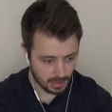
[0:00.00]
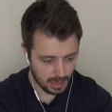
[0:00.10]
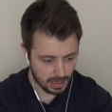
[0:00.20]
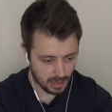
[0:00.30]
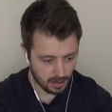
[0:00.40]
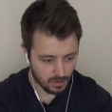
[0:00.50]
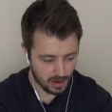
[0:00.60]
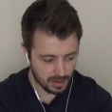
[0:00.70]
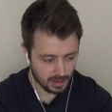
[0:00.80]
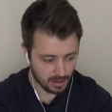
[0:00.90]
Yeah, you're
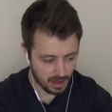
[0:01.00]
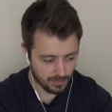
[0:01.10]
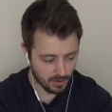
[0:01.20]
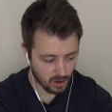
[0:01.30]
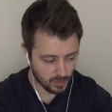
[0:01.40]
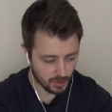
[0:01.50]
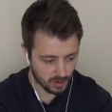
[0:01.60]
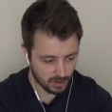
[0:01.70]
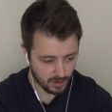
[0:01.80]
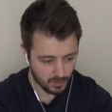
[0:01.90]
increasing that force
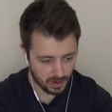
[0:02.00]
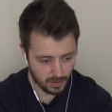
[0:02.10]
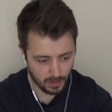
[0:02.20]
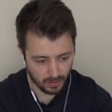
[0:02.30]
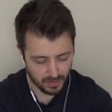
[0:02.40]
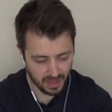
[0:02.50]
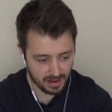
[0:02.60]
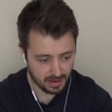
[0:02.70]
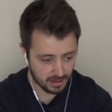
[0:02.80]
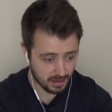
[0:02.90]
production, which will
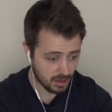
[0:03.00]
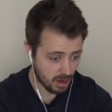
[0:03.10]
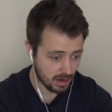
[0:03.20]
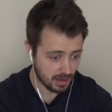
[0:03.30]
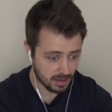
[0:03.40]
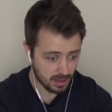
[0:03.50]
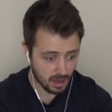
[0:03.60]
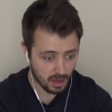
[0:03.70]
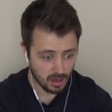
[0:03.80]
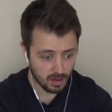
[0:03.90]
then turn
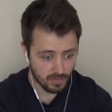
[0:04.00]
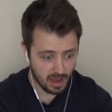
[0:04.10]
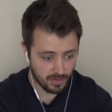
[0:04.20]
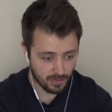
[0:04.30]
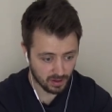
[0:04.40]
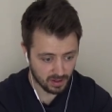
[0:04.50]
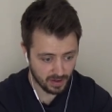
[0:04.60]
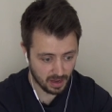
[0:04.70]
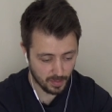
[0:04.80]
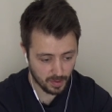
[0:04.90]
into rate of force
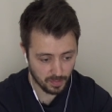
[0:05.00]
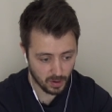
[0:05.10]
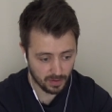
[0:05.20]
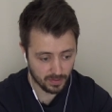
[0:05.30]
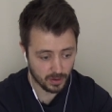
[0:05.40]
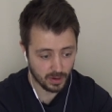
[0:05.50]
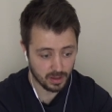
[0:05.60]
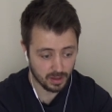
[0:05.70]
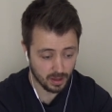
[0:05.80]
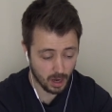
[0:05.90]
development. But if you're doing
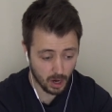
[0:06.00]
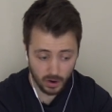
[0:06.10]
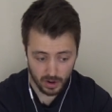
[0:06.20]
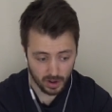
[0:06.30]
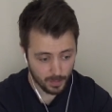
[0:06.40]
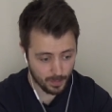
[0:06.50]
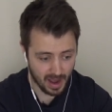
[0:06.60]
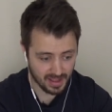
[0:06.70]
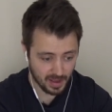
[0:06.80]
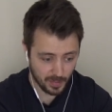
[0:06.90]
slow
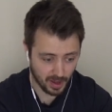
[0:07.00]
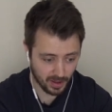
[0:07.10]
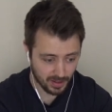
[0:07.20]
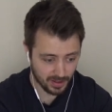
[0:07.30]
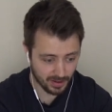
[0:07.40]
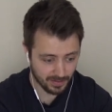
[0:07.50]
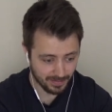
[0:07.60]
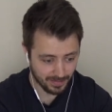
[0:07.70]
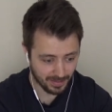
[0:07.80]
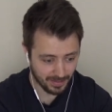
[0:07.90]
bicep curls
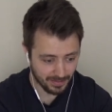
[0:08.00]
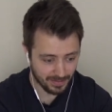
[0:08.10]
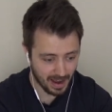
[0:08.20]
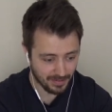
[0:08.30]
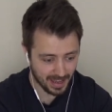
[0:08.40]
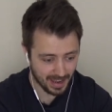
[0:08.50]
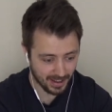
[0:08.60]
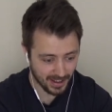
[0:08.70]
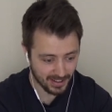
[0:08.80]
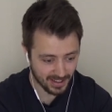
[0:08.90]
on five
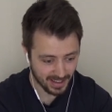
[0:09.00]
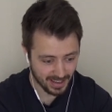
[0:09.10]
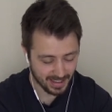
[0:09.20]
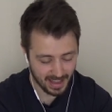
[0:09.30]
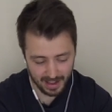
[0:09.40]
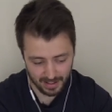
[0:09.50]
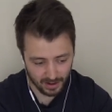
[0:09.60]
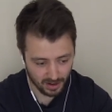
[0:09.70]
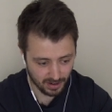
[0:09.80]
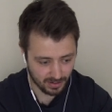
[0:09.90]
kilos, that isn't
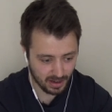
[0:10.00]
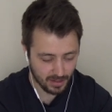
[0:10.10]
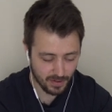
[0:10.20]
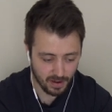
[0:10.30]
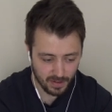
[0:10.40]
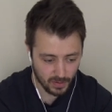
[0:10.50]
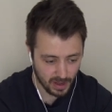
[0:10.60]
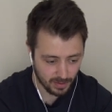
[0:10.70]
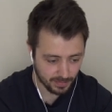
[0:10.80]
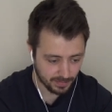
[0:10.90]
going to transfer as well.